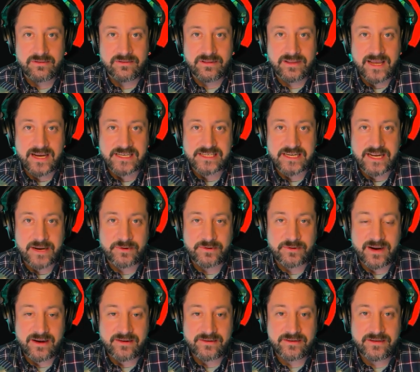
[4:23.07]
next time
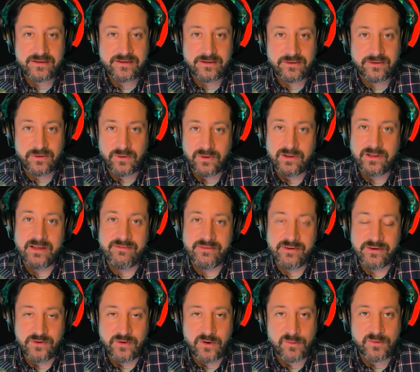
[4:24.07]
around. Only if
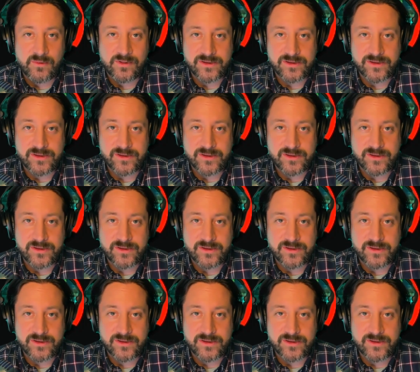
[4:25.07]
you're normal,